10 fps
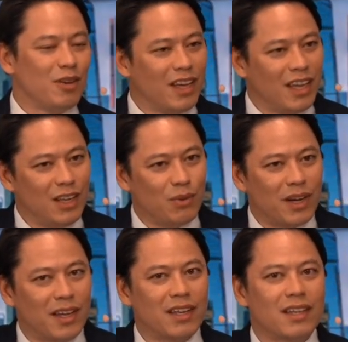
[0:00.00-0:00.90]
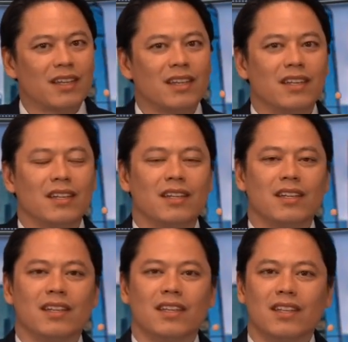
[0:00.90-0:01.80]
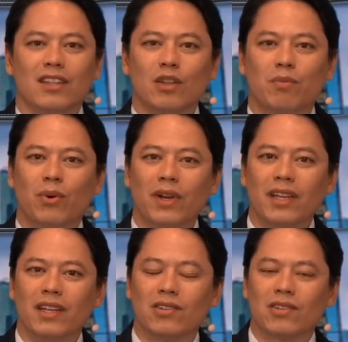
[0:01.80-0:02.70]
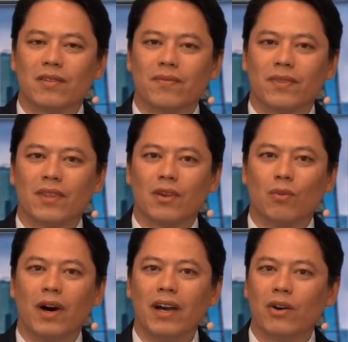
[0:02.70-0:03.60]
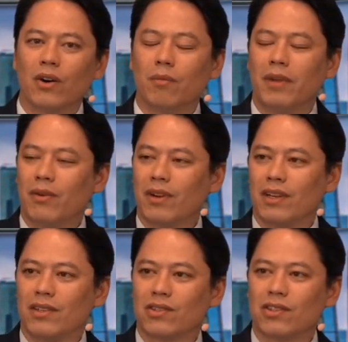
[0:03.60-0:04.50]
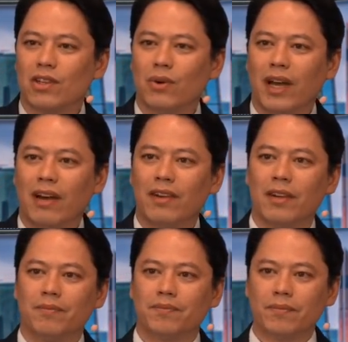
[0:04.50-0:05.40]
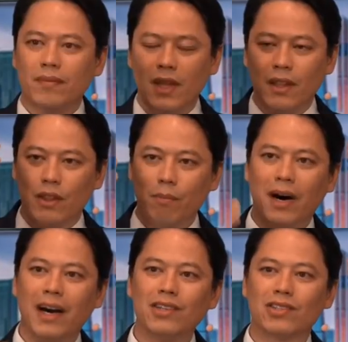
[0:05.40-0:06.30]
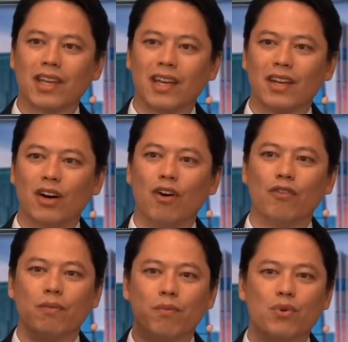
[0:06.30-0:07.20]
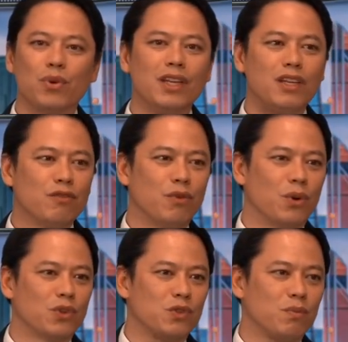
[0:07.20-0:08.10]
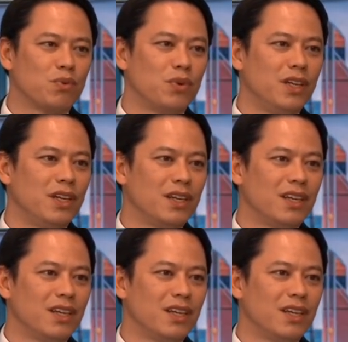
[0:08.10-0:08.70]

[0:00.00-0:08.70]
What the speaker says: Anyway, the point is, why are Americans still having the mindset of pre-divorce, the